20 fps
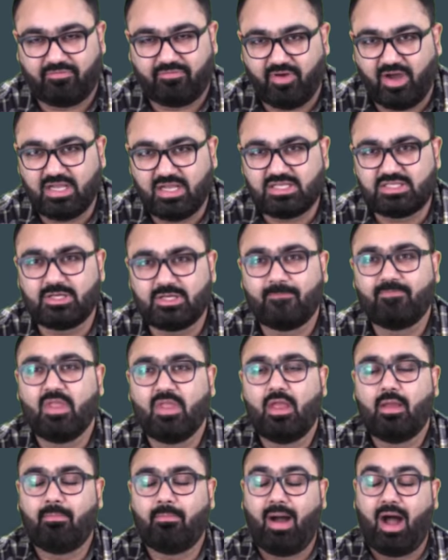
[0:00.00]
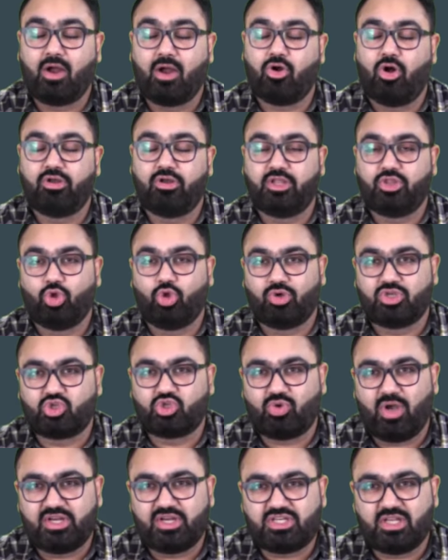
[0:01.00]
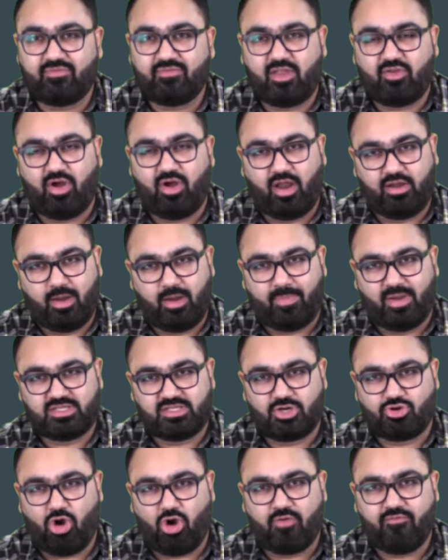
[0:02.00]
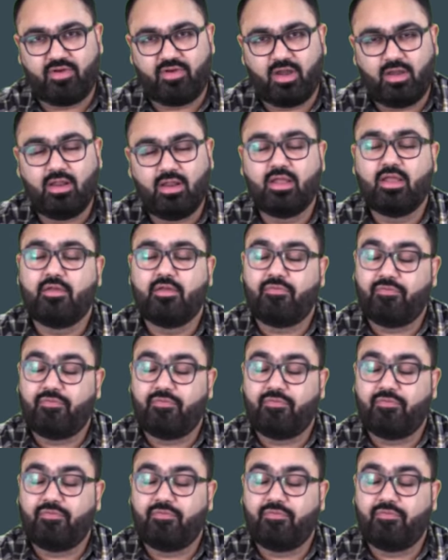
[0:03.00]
First, mark only those questions where you're 100% confident.